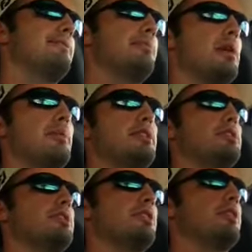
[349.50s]
But I
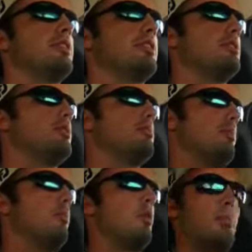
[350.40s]
mentioned earlier,
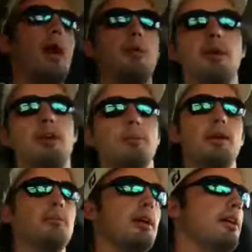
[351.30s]
we'll probably end up
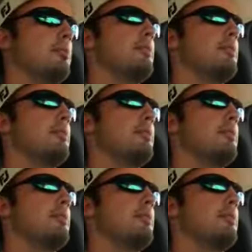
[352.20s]
getting married.